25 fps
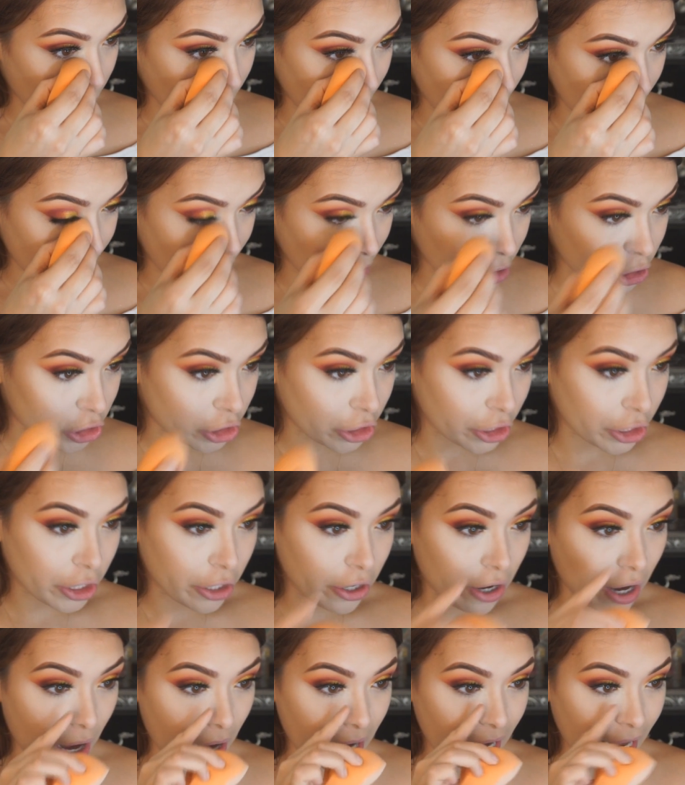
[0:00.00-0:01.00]
you want to make sure
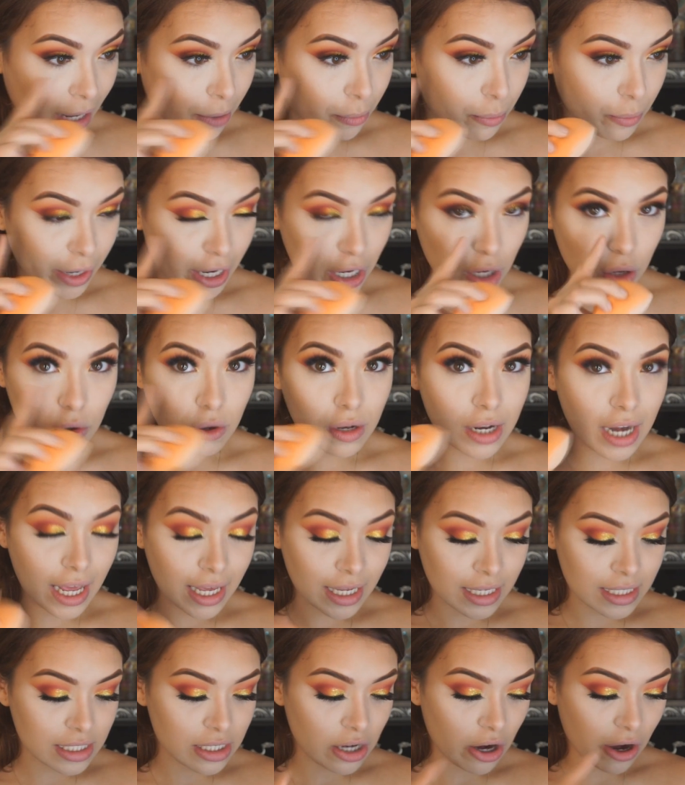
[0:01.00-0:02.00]
your like wrinkle
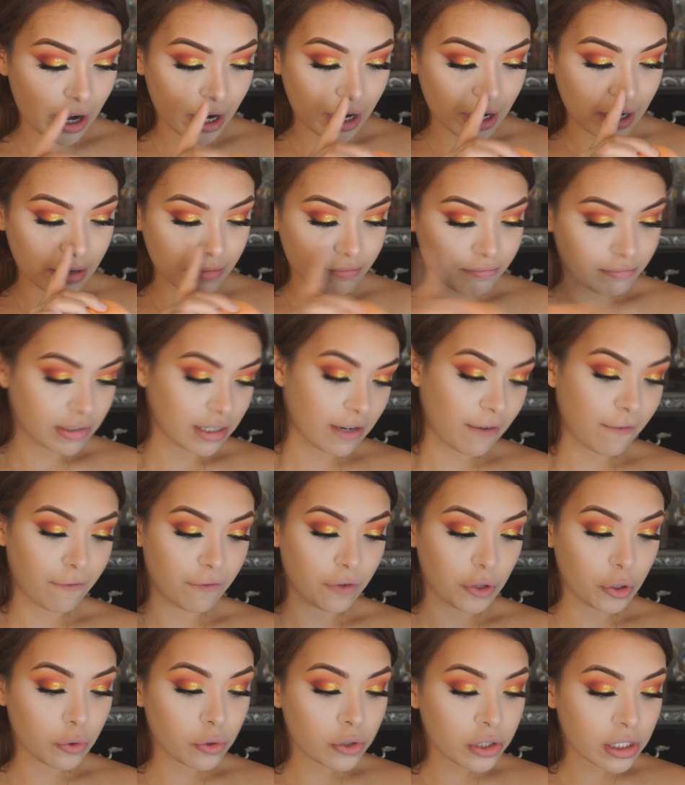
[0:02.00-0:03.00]
lines are
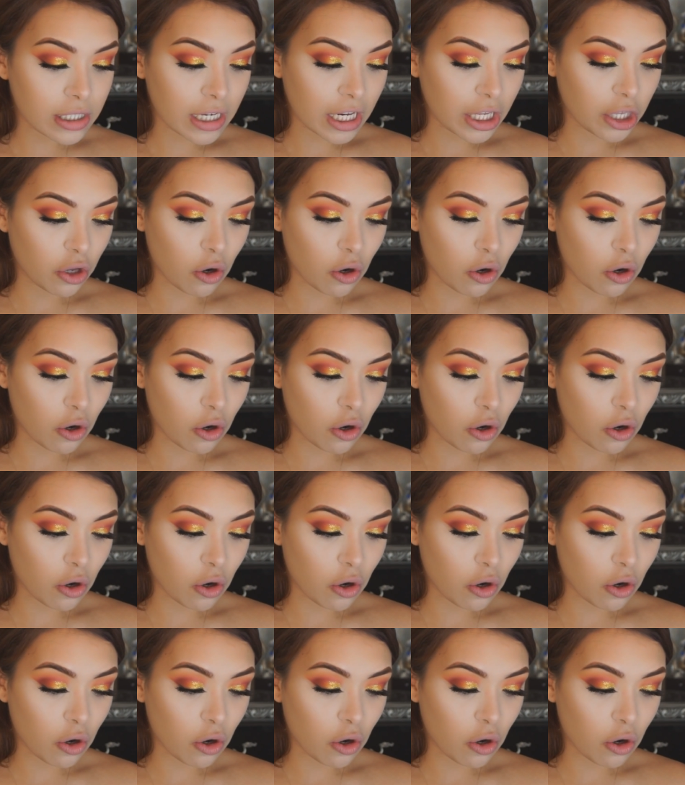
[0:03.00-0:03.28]
diffused,